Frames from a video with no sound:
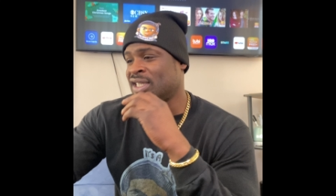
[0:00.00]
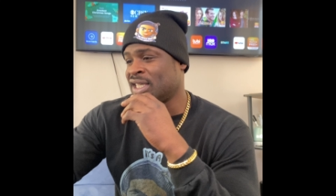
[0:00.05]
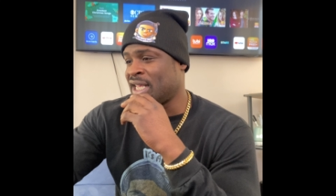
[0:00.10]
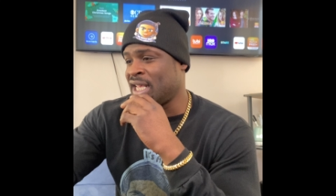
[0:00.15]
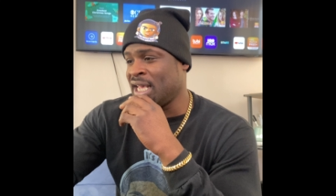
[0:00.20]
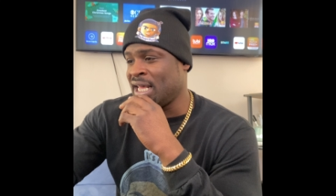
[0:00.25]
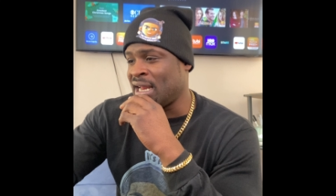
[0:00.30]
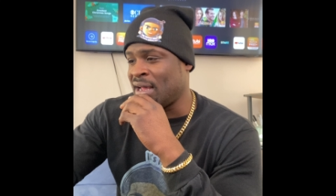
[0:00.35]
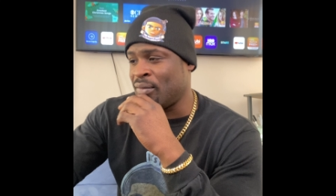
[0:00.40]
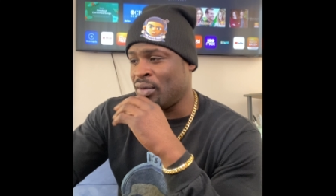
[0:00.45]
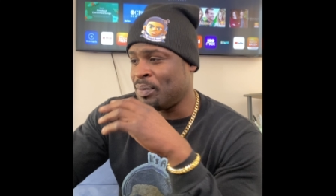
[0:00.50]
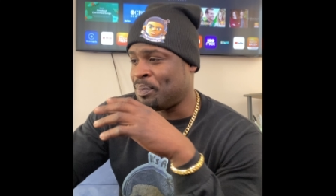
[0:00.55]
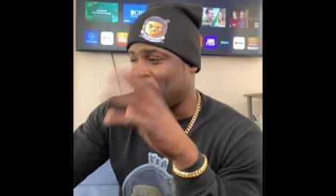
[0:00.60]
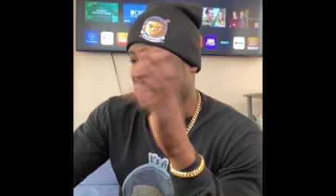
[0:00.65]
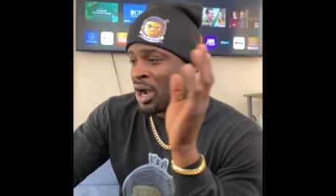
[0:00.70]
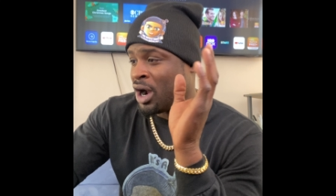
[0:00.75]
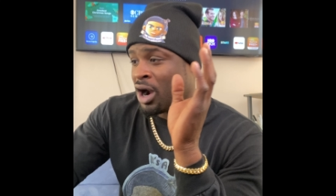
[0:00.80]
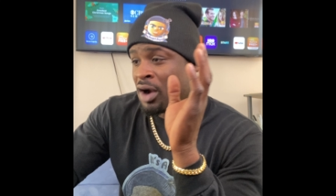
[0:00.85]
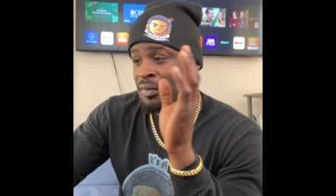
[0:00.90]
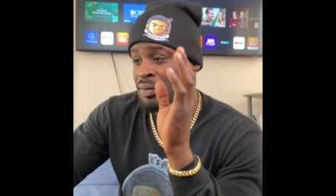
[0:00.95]
again, we
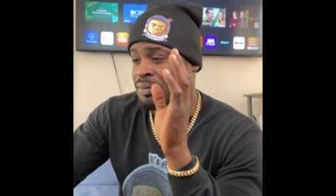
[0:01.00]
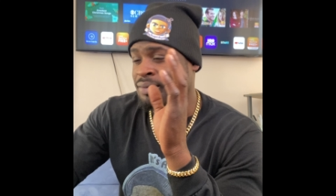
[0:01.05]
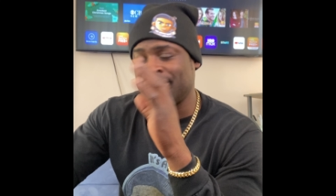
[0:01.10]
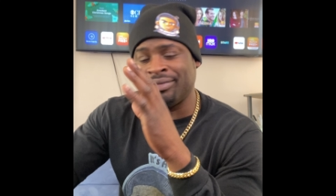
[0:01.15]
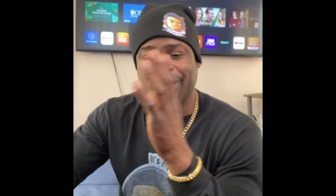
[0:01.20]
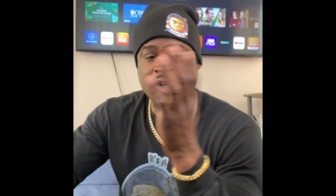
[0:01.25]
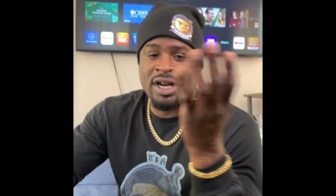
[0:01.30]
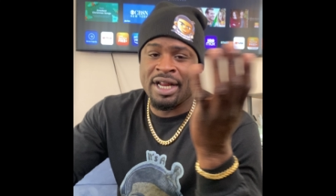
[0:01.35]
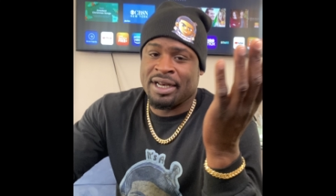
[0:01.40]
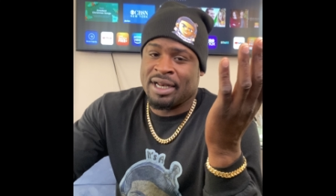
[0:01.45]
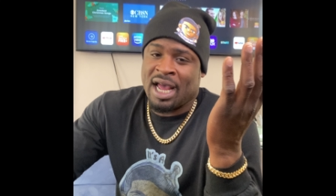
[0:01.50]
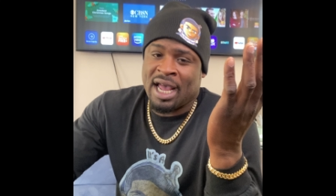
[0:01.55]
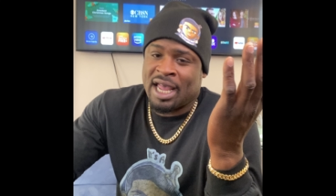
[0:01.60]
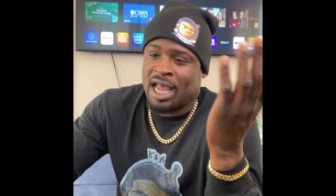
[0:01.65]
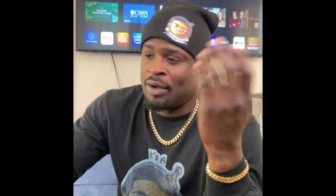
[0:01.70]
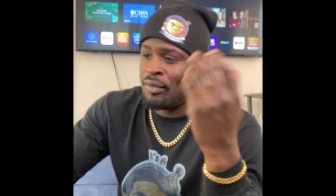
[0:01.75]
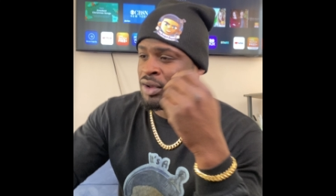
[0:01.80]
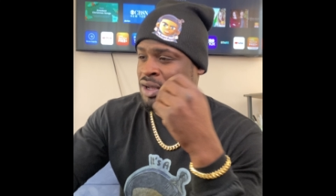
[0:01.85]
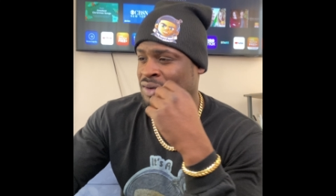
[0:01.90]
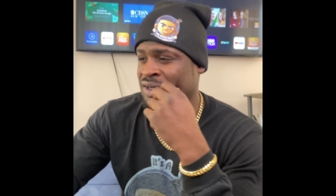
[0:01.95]
probably are. There ain't. I
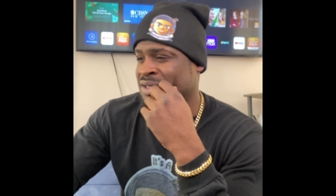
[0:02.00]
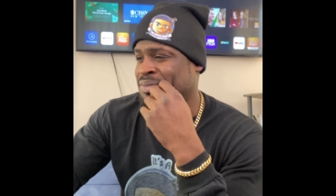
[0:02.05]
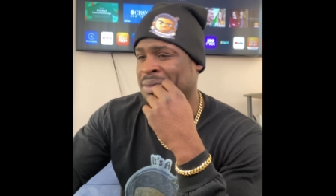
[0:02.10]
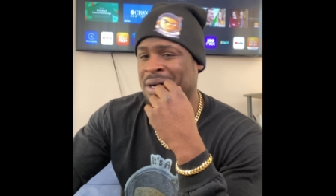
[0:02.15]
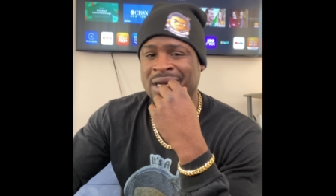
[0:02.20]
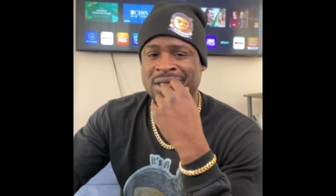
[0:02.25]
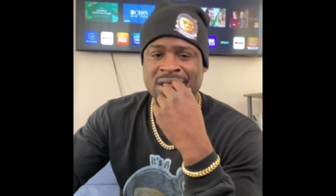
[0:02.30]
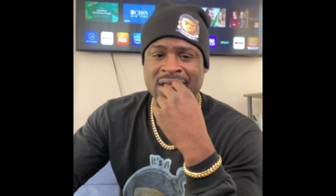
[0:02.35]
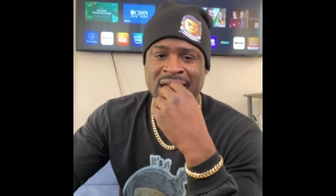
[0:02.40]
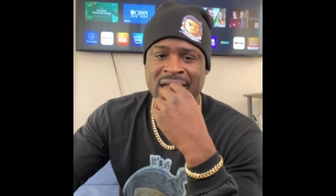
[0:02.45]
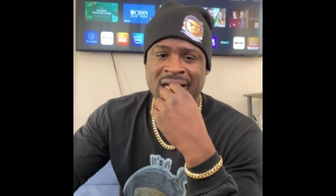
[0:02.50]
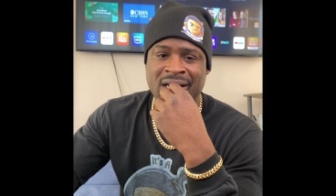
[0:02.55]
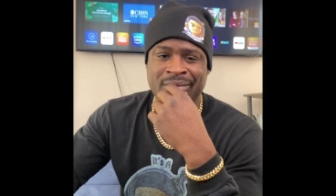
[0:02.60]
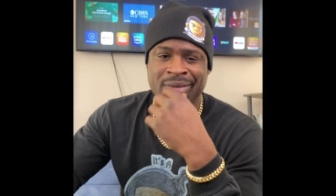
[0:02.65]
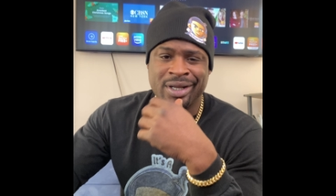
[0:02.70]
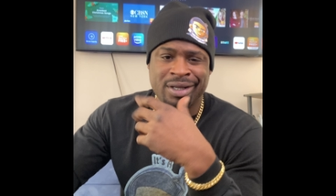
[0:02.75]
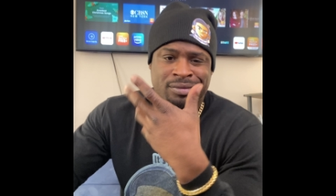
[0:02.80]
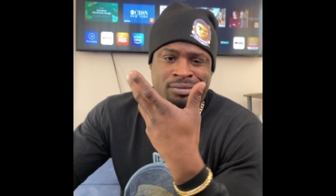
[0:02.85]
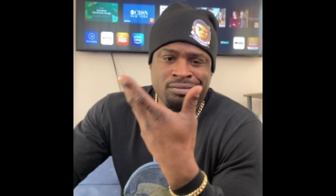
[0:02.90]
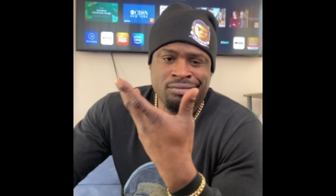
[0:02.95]
can't really respond to that. I
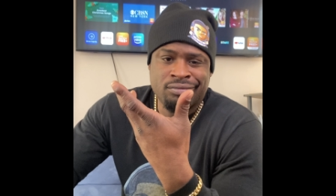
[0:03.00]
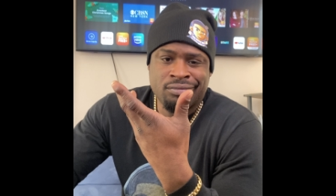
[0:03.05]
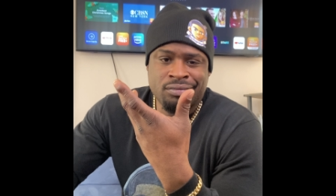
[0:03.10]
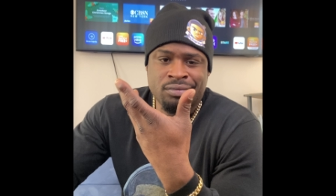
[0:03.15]
mean,